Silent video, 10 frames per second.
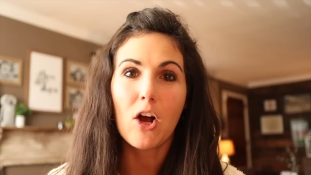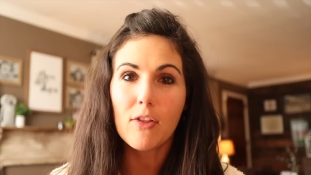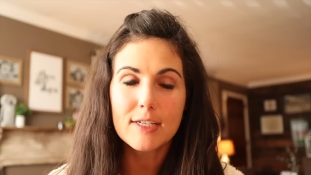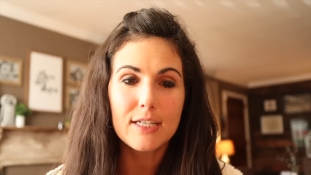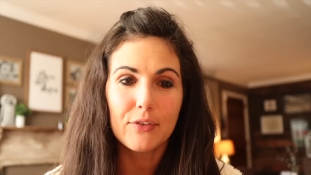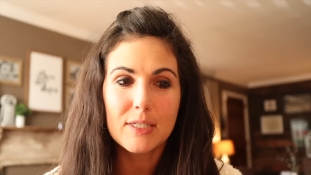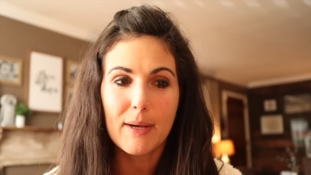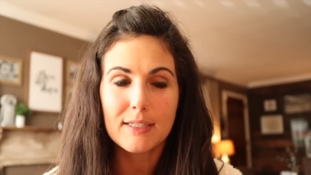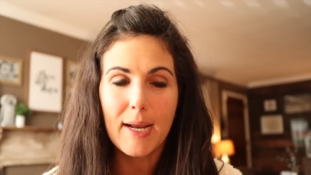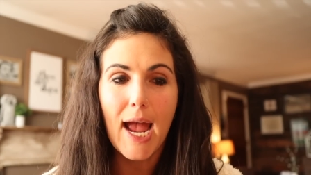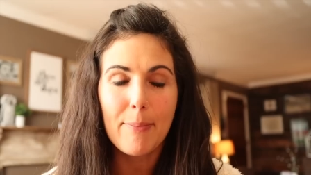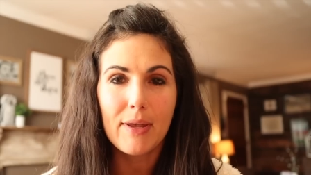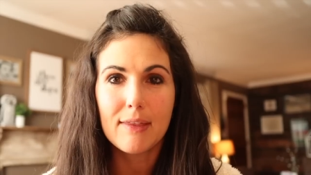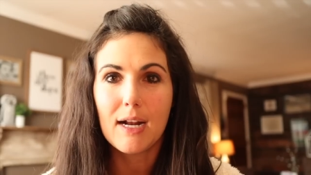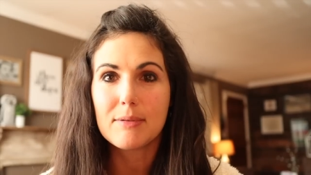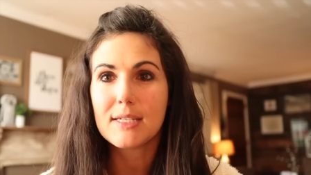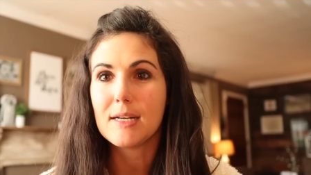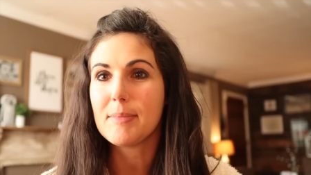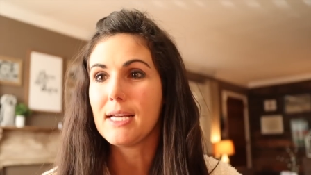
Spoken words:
all this stuff that was about to happen, that I was going to